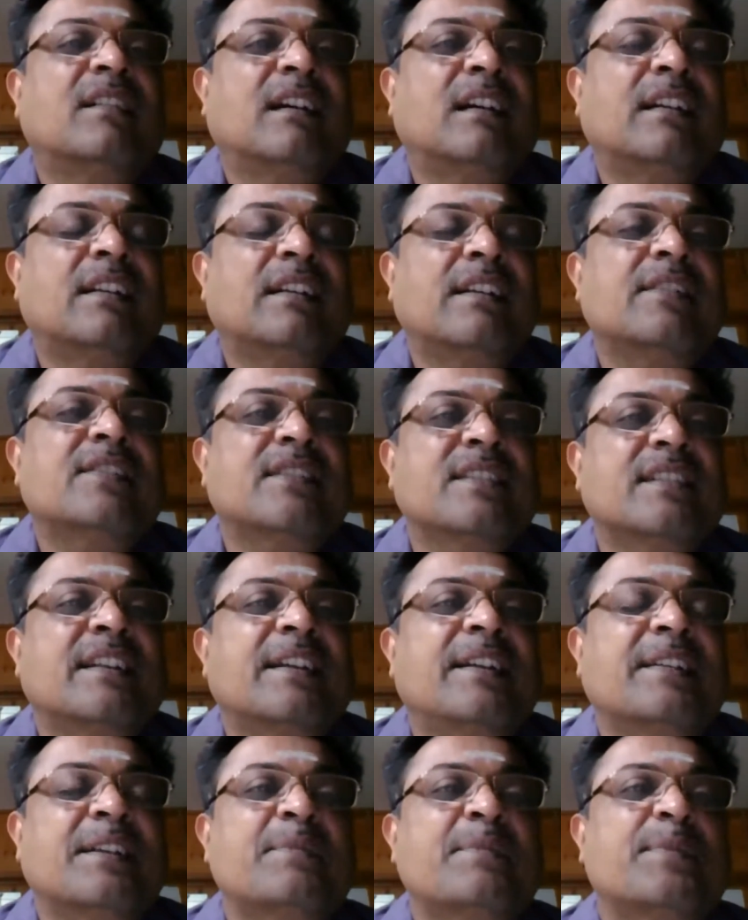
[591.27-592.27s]
at least in the
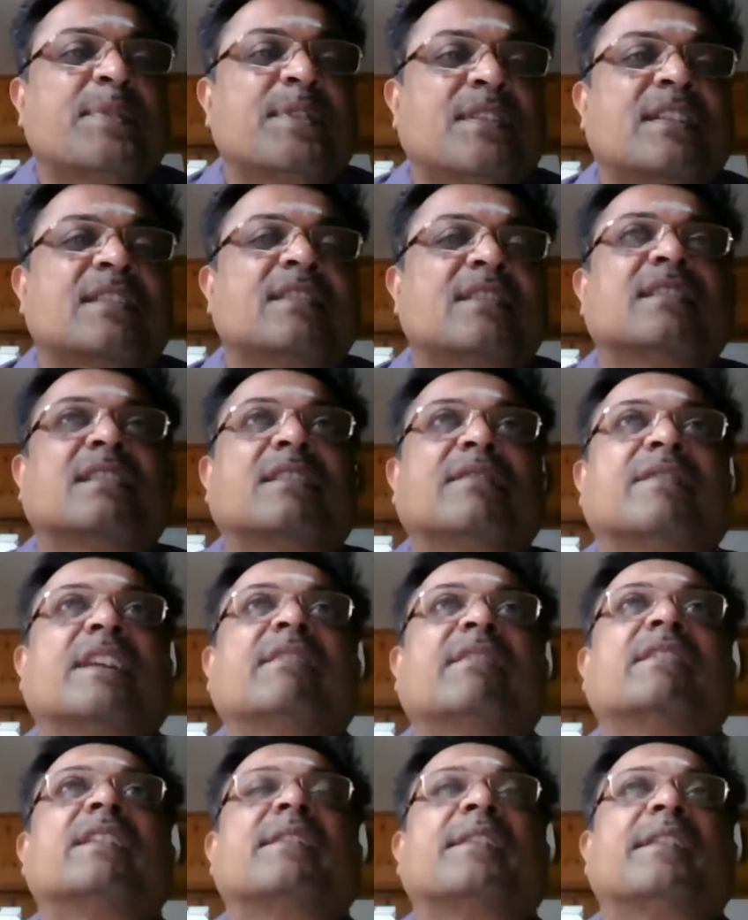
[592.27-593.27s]
interim stage, they've
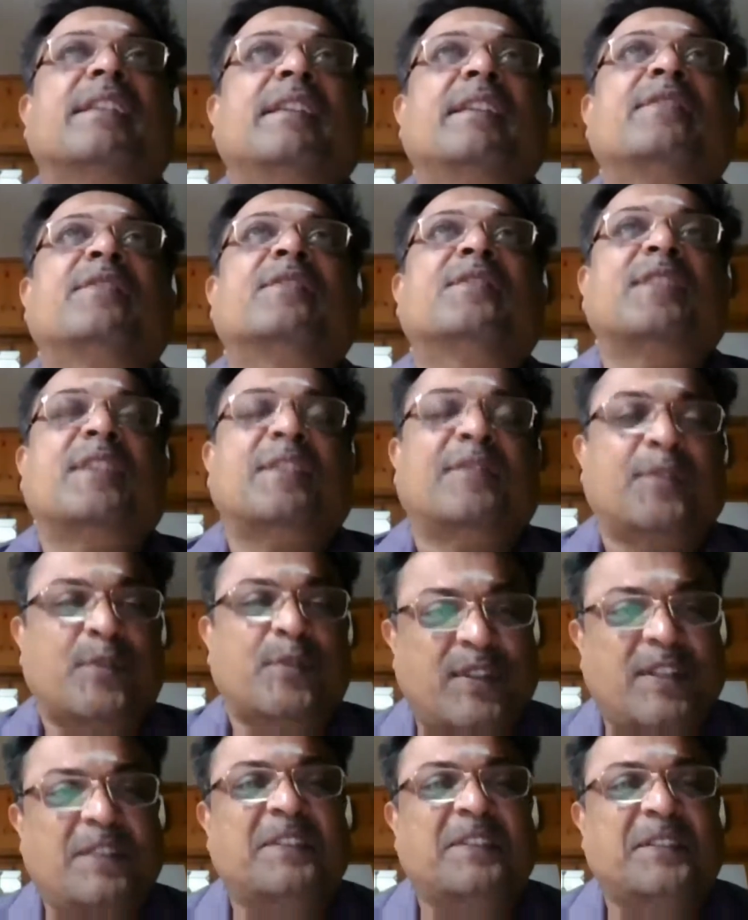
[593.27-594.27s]
given relief. We have to
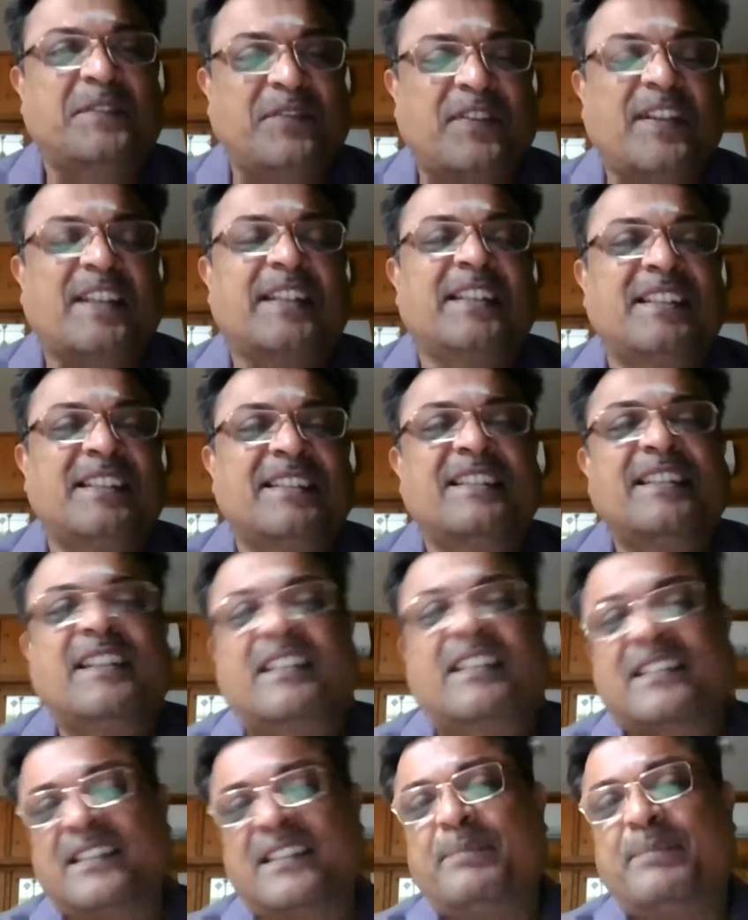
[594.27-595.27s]
see what finally they
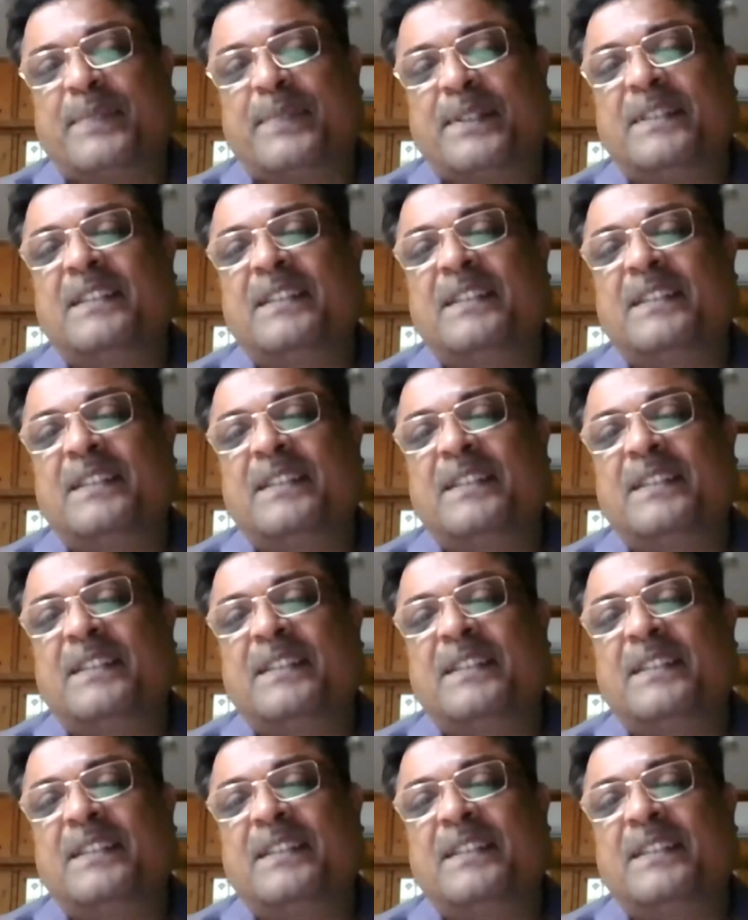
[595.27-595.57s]
accept.